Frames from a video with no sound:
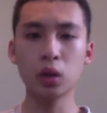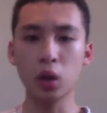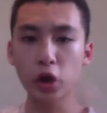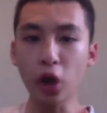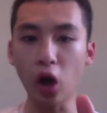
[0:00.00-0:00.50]

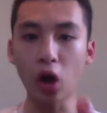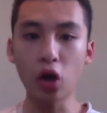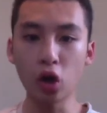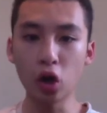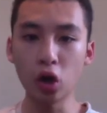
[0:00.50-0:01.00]
Hiya!
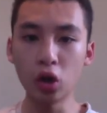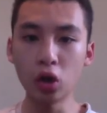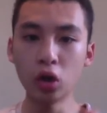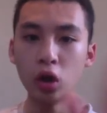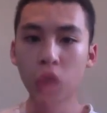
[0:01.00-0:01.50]

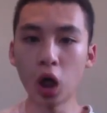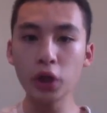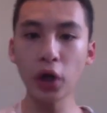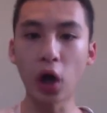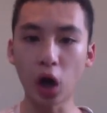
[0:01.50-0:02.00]

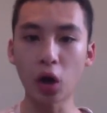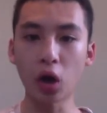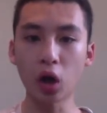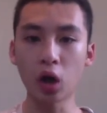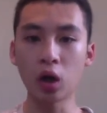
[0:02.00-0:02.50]
Hiya!
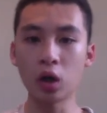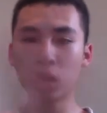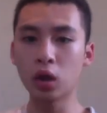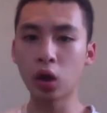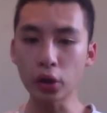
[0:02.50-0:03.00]

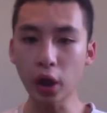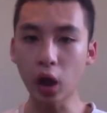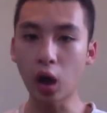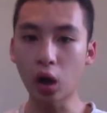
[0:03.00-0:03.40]
Hiya!